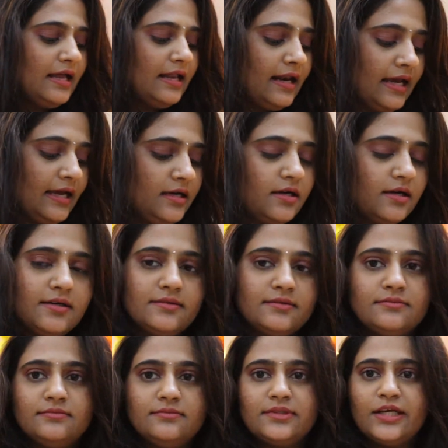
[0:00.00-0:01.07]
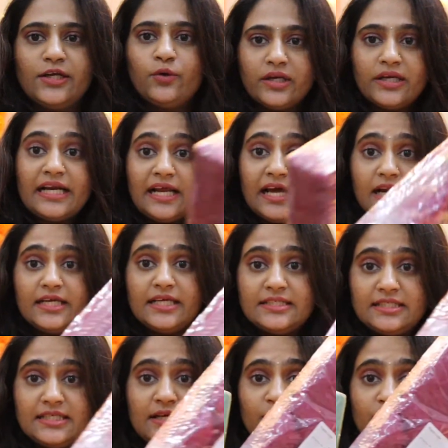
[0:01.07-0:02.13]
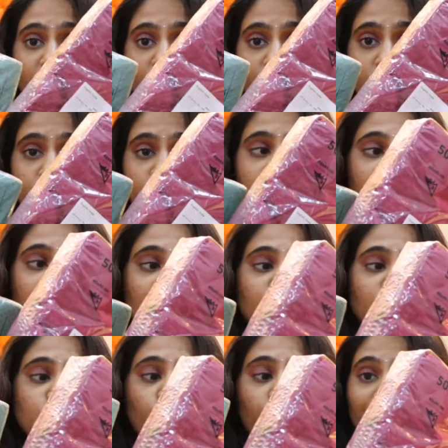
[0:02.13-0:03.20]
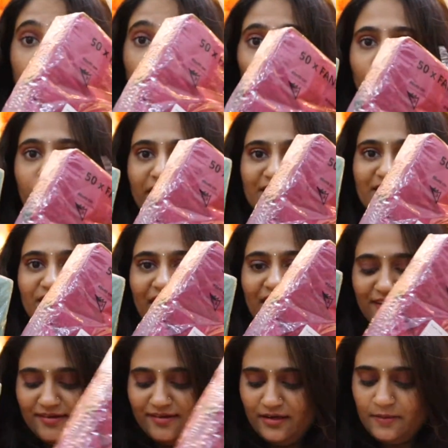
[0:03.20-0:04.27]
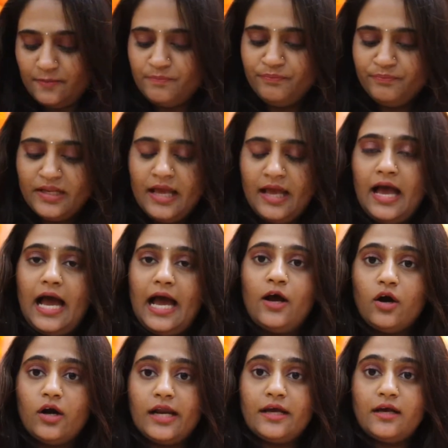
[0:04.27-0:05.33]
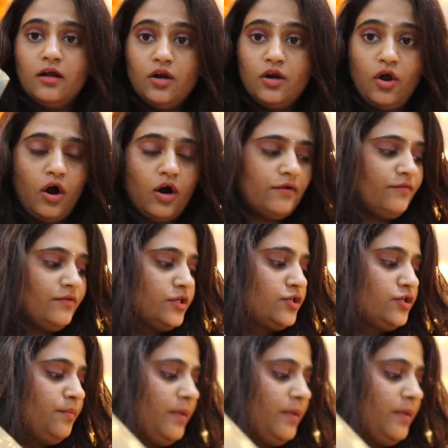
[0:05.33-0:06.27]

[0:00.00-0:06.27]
Like you can clearly see my Christmas theme is going nowhere. It's right here. I got like a lot of tissue